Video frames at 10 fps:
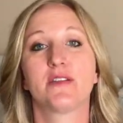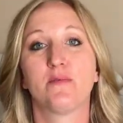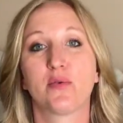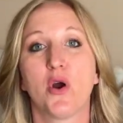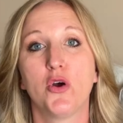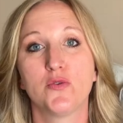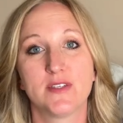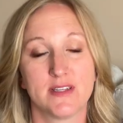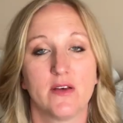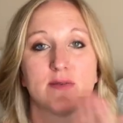the
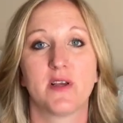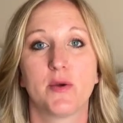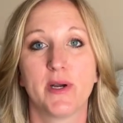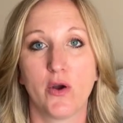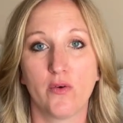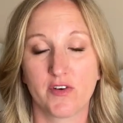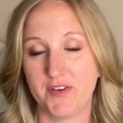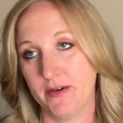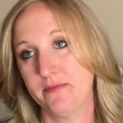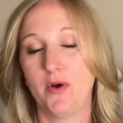pros. That was my quick
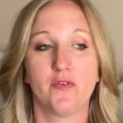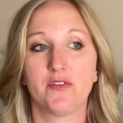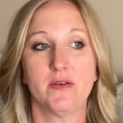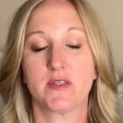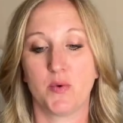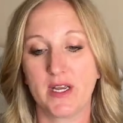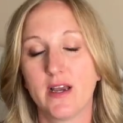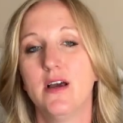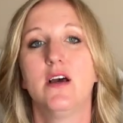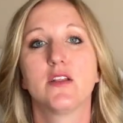overview. Hopefully it was quick.
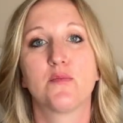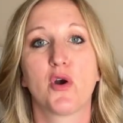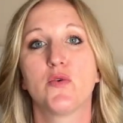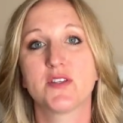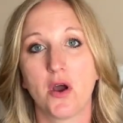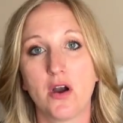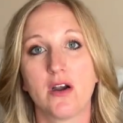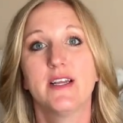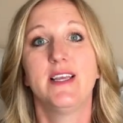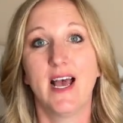The pros
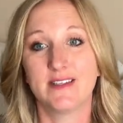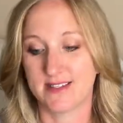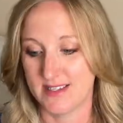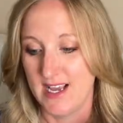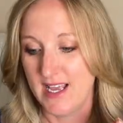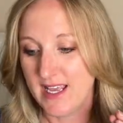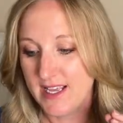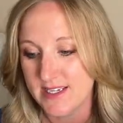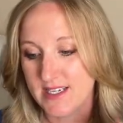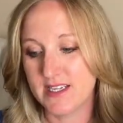are, yes,
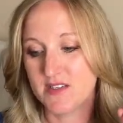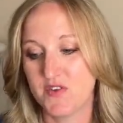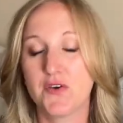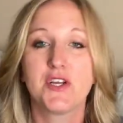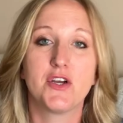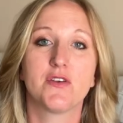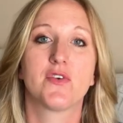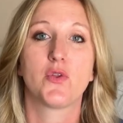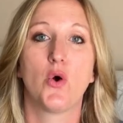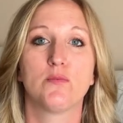it is very good
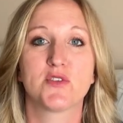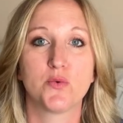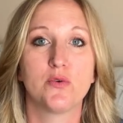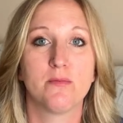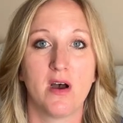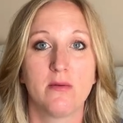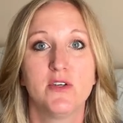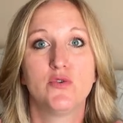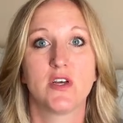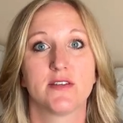for the homeschool mom
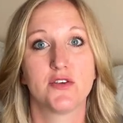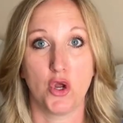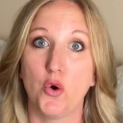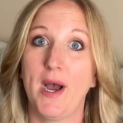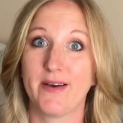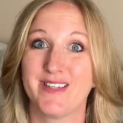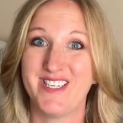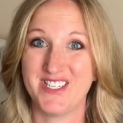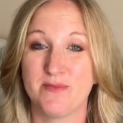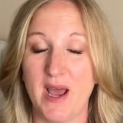who doesn't know how to
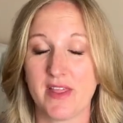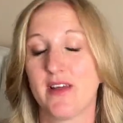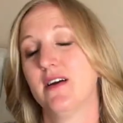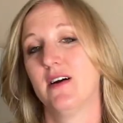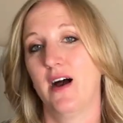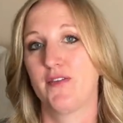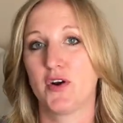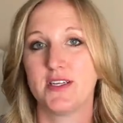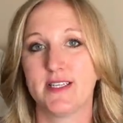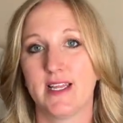teach math. I've
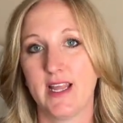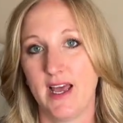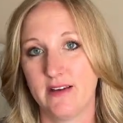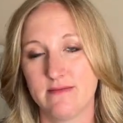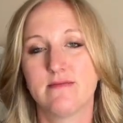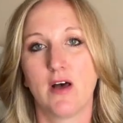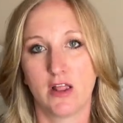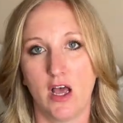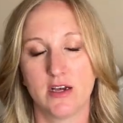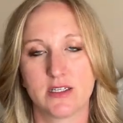already said that a
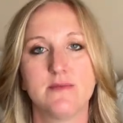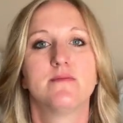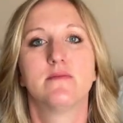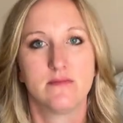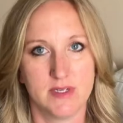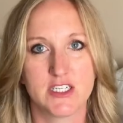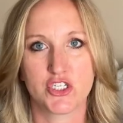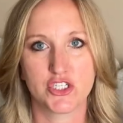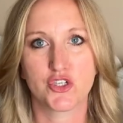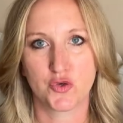lot. It's
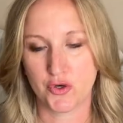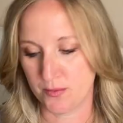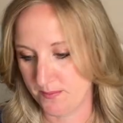just true.